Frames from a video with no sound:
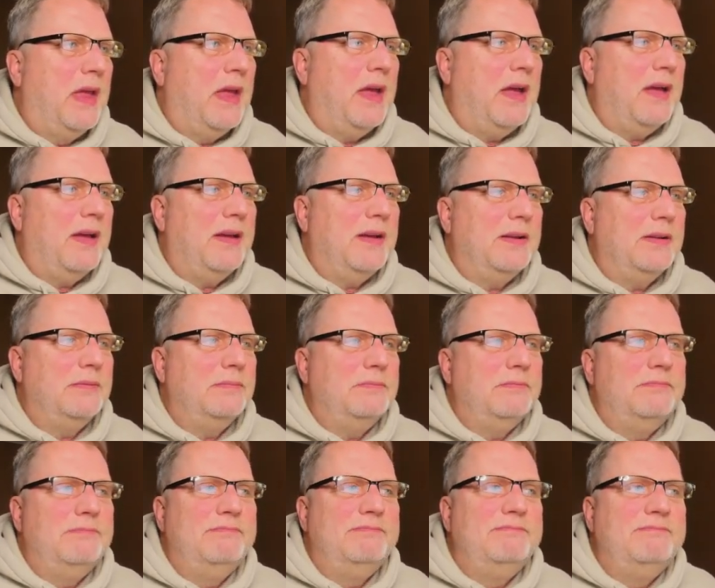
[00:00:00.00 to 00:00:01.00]

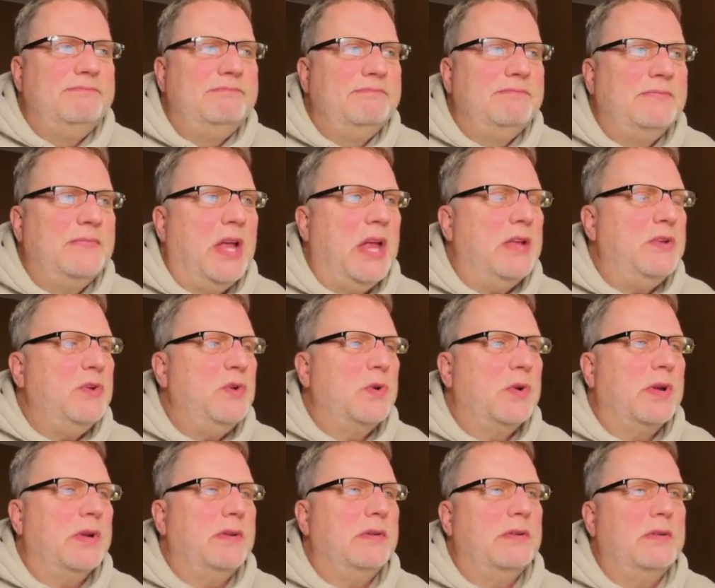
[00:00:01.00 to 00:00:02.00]
And you
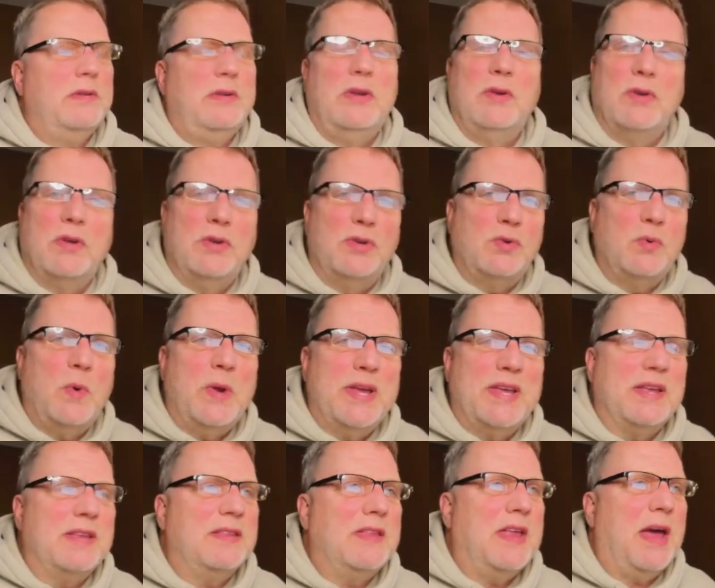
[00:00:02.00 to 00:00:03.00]
can tweak
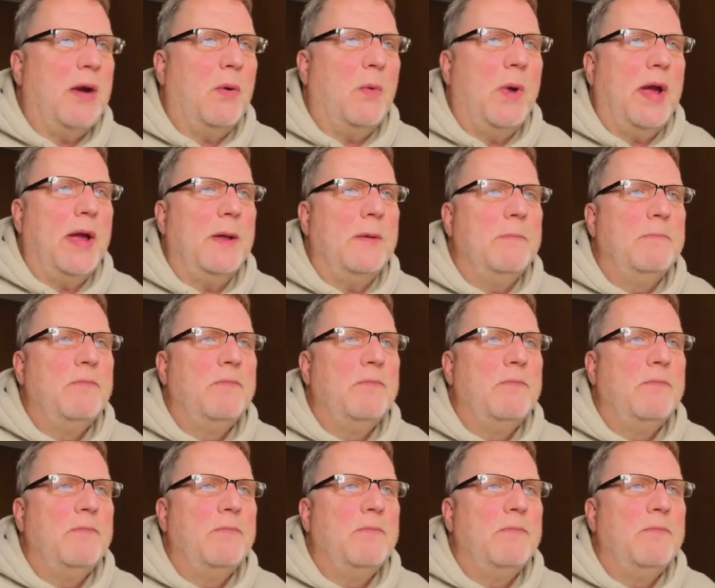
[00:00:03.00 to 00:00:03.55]
it that way.